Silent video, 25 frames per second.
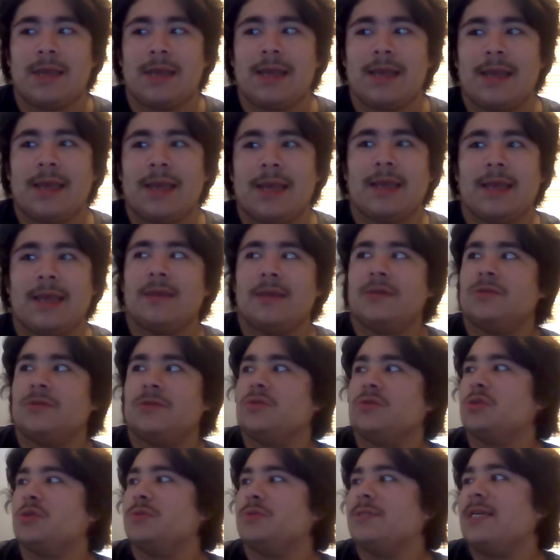
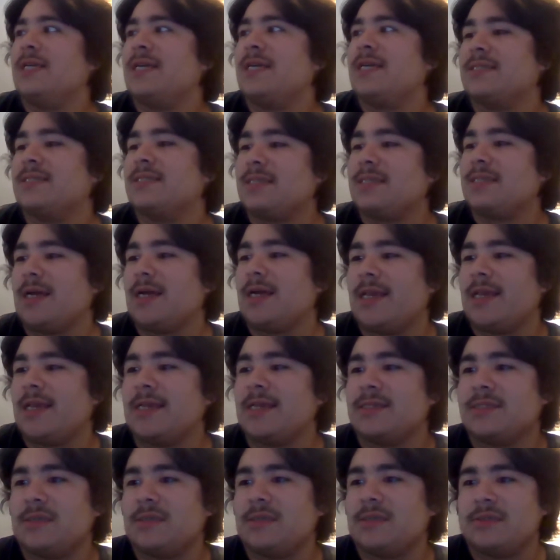And next, I
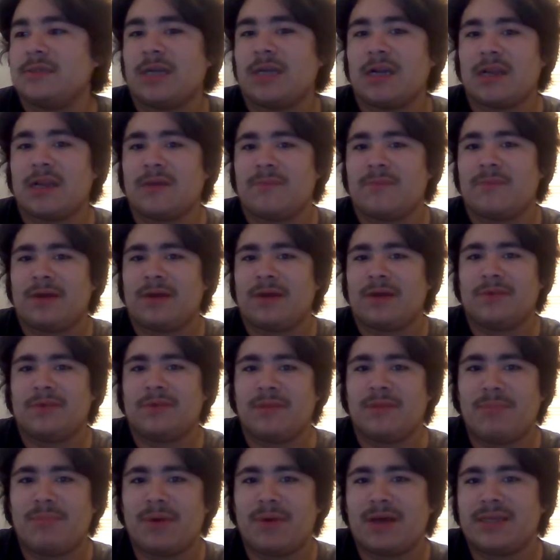guess I'll talk about the
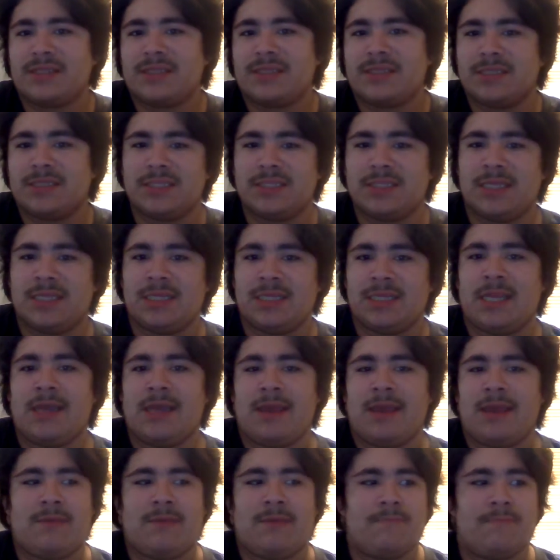bosses in the
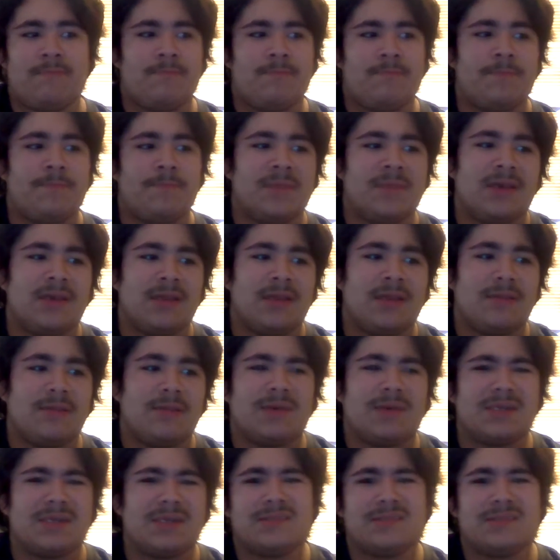game. The
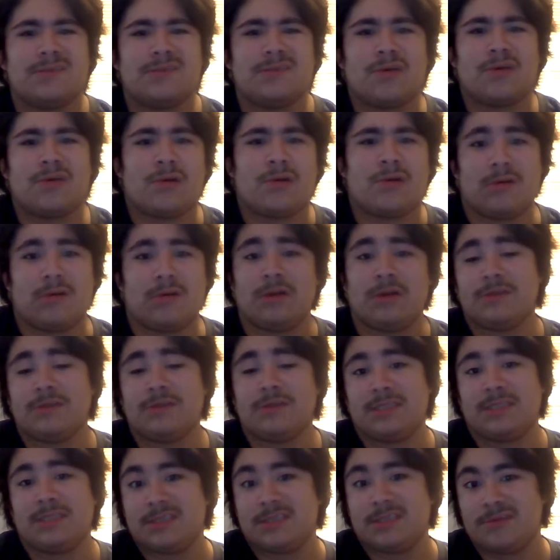bosses are all
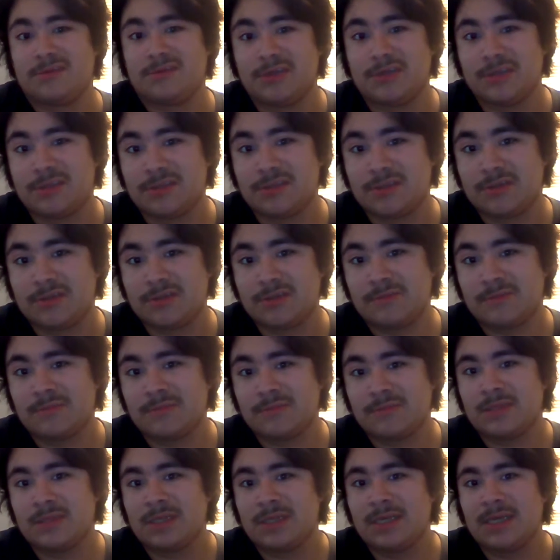ghosts, as you would assume,
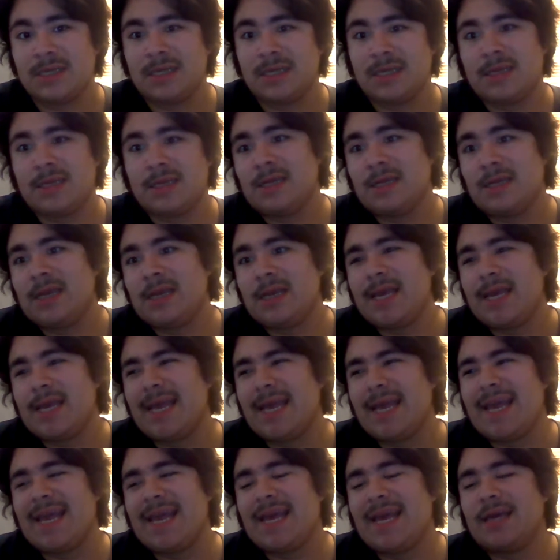
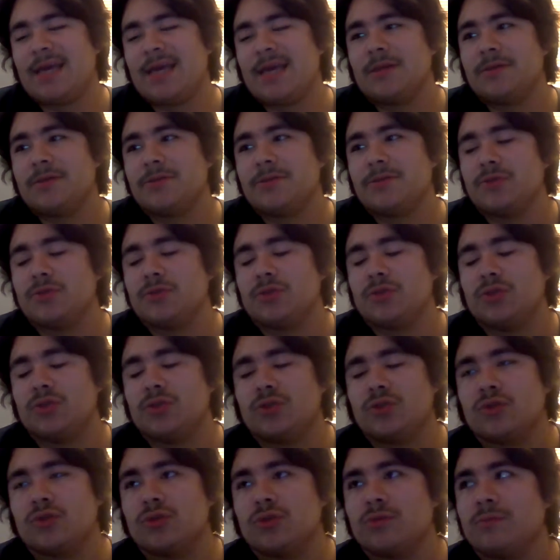
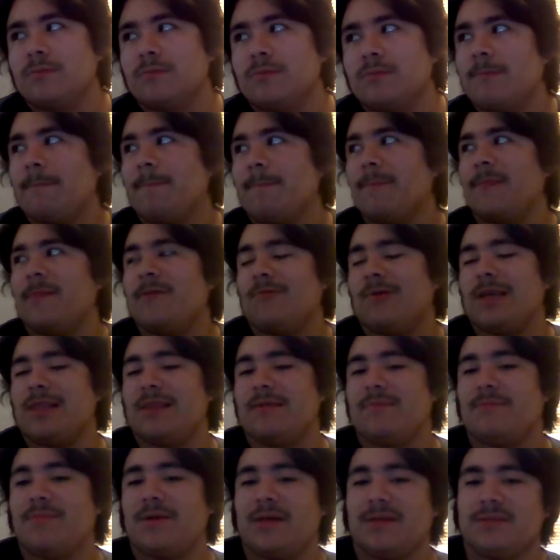and the way
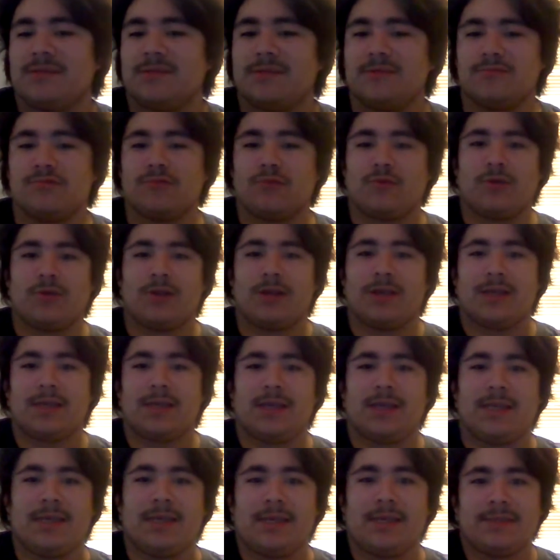the bosses work
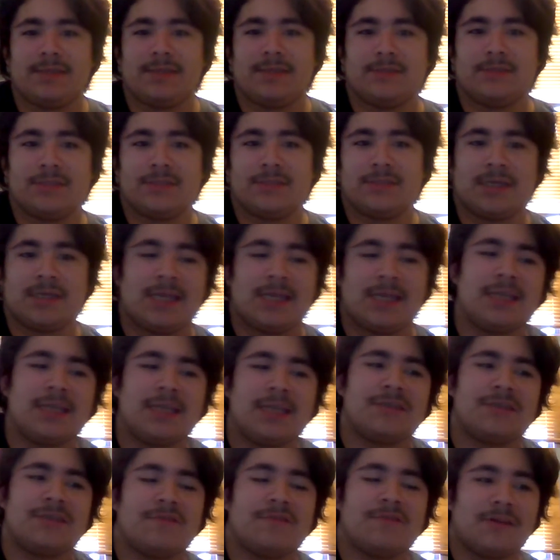is that
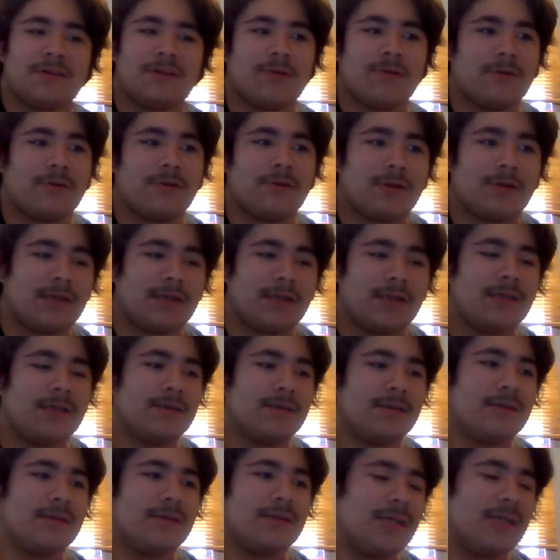each of
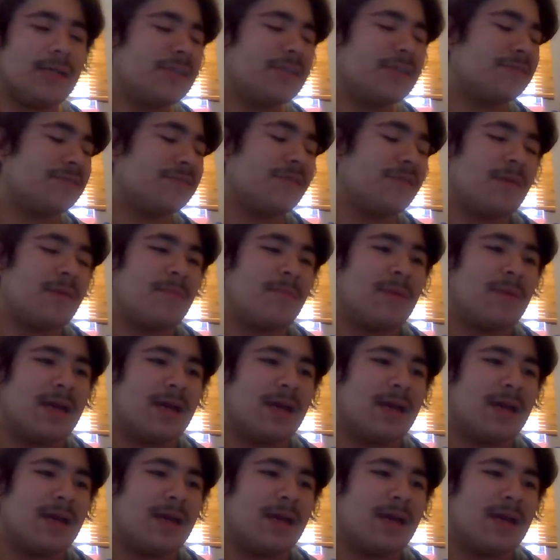them